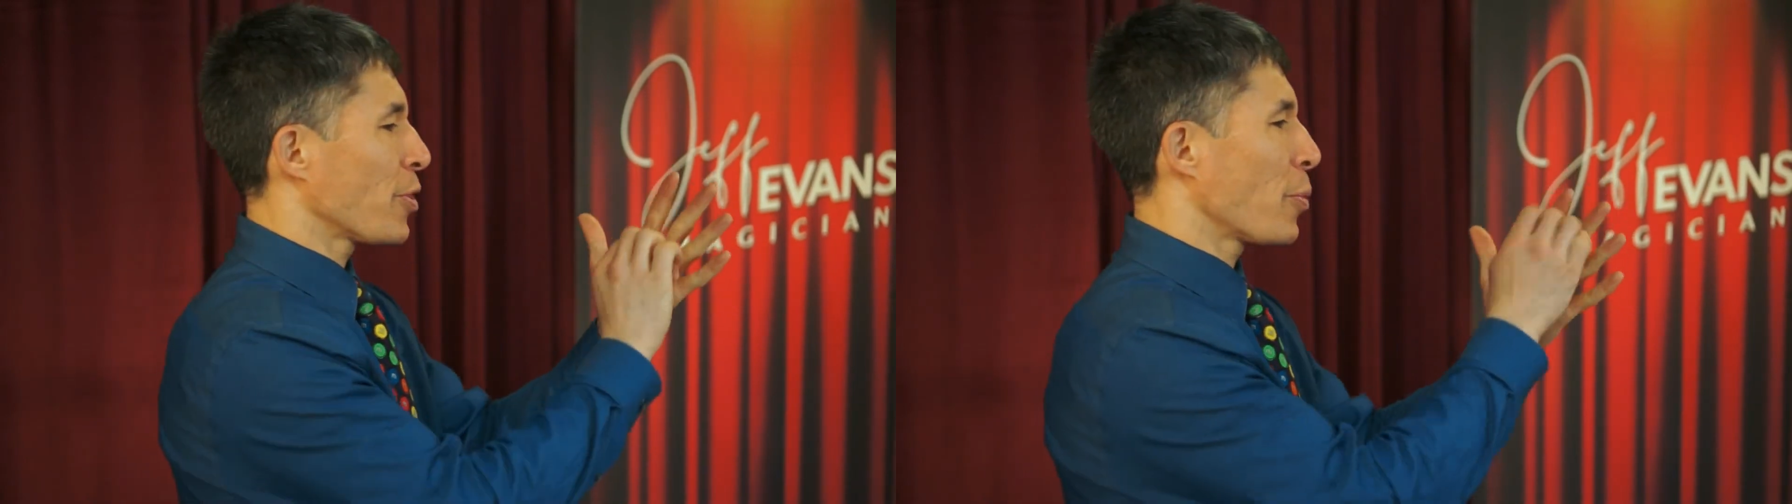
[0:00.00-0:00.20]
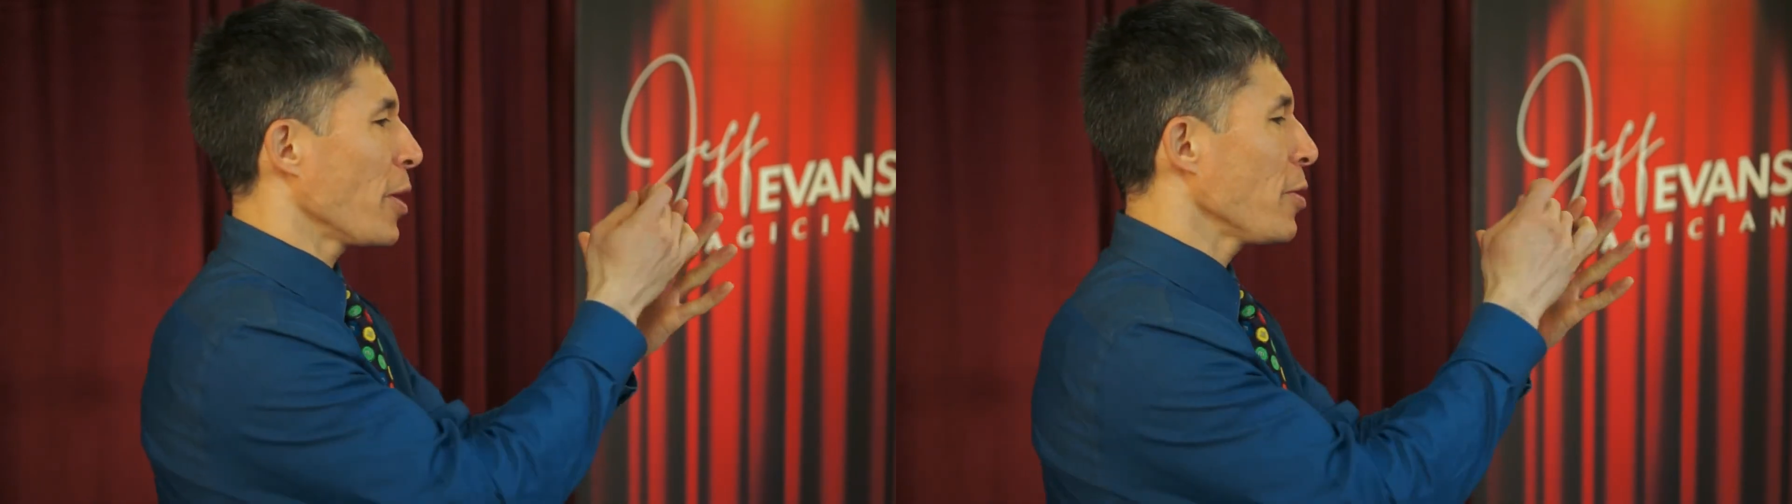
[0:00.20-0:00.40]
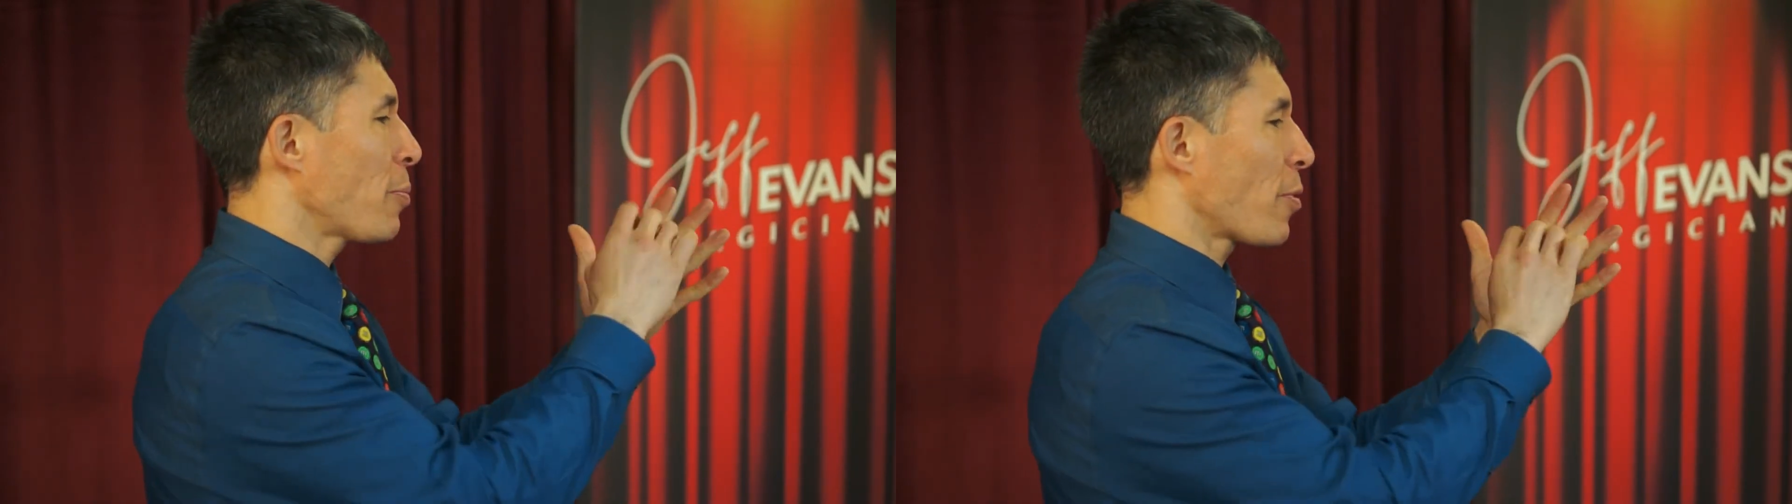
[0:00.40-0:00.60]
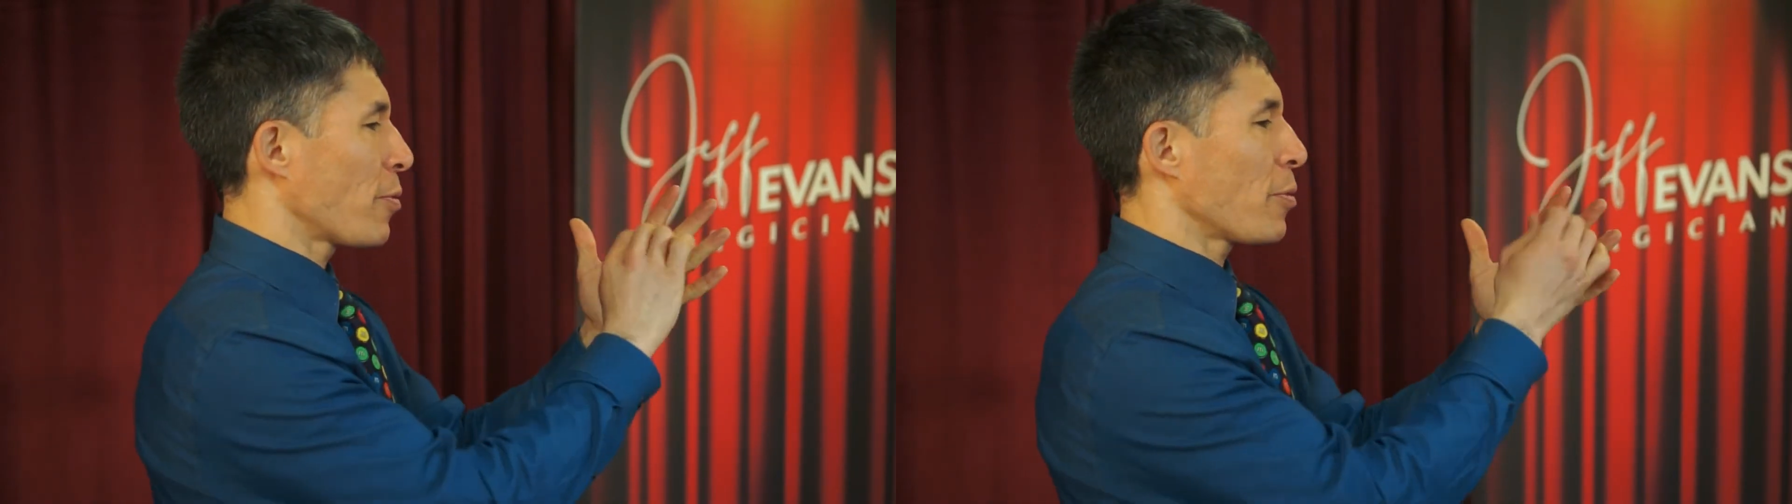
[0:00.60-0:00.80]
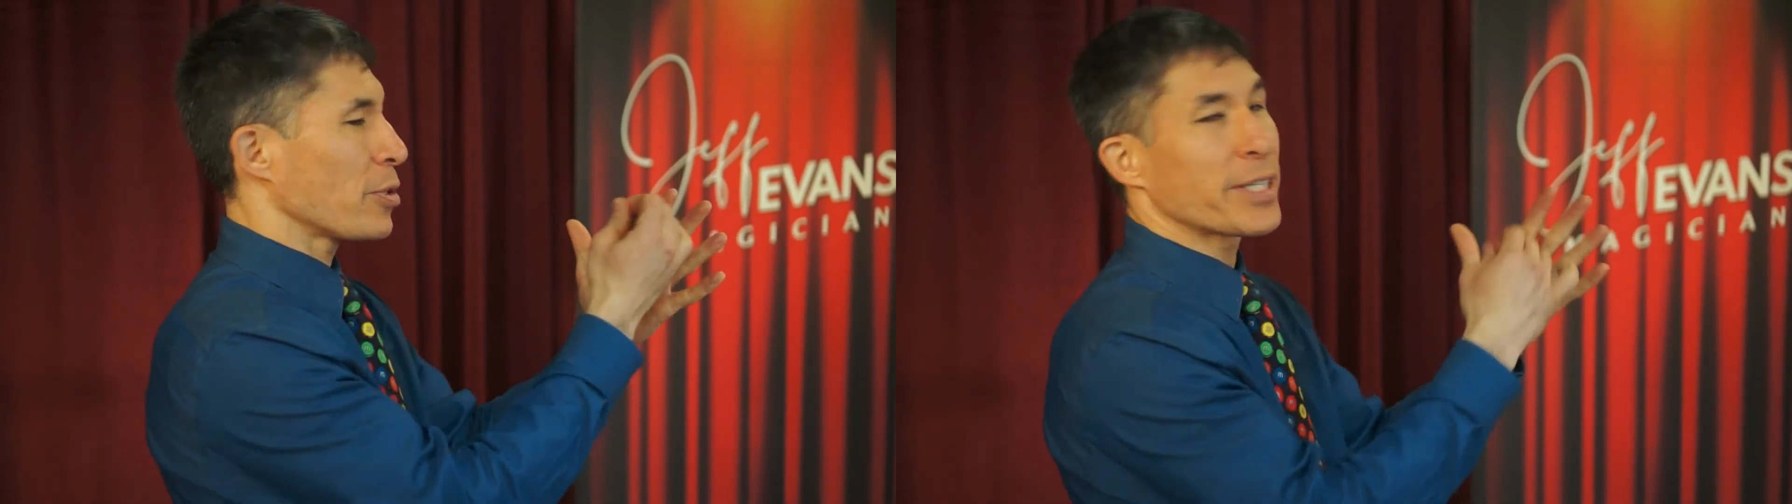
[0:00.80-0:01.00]
The way you
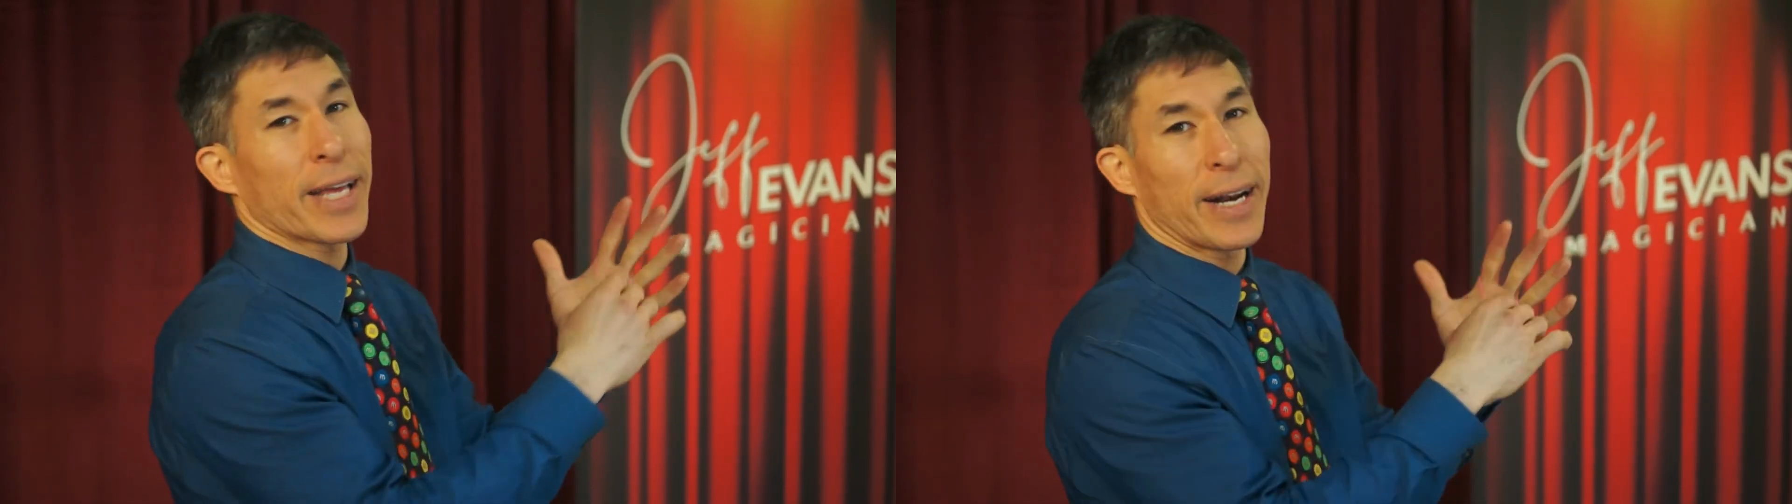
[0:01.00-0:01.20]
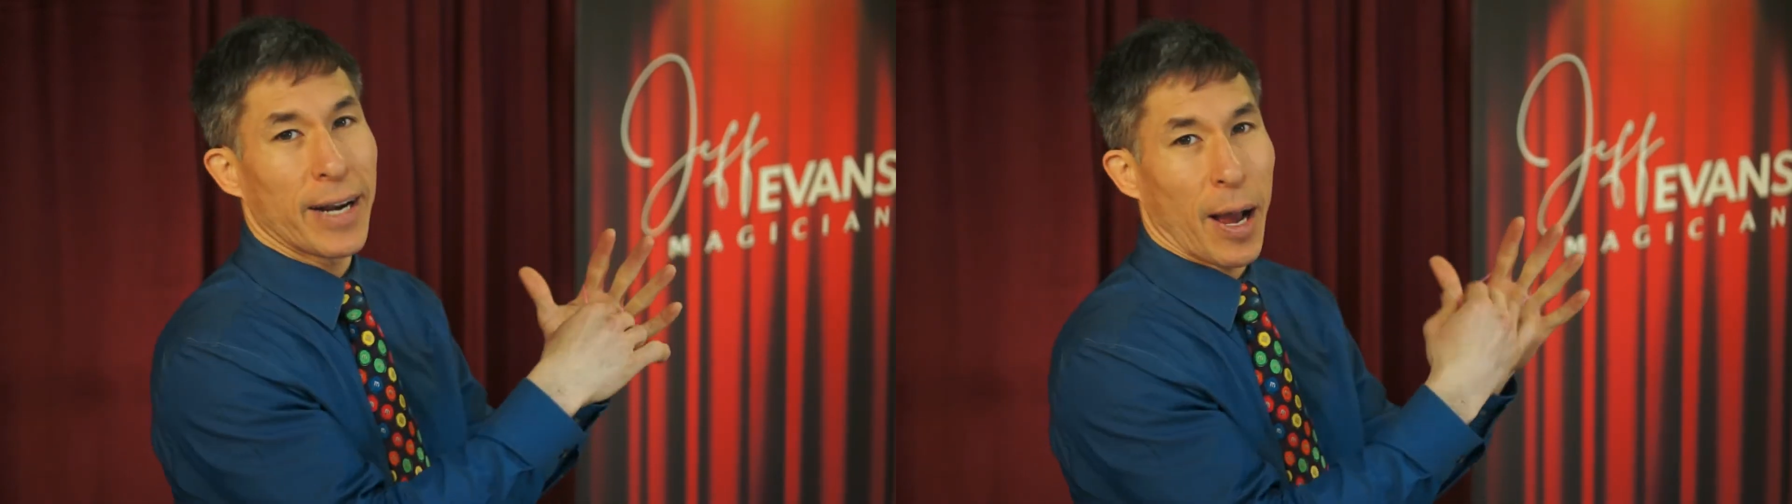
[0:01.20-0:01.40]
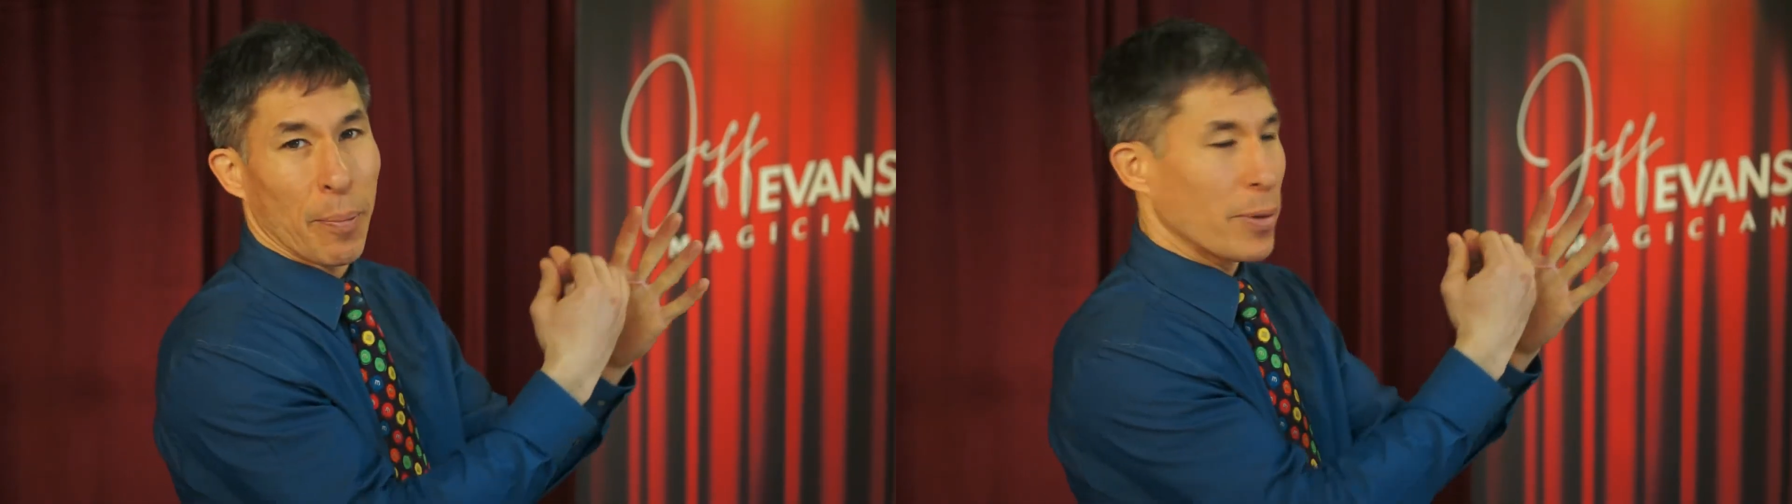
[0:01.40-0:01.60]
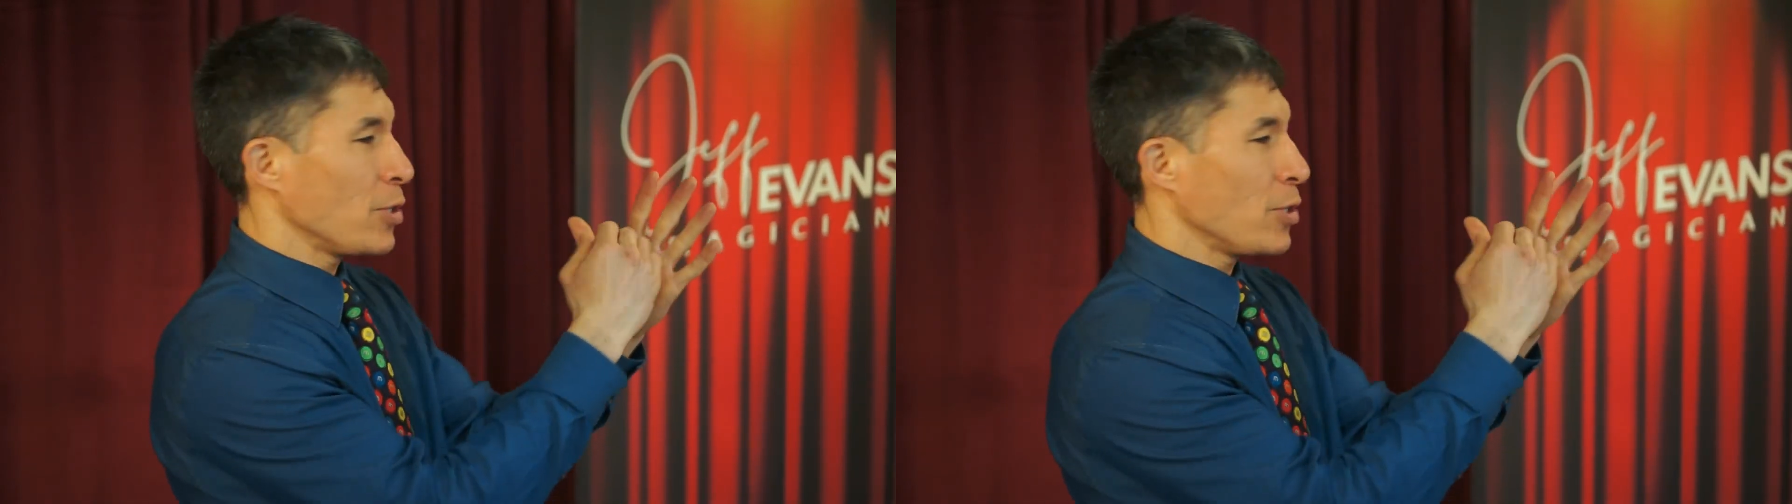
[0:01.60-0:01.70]
set it up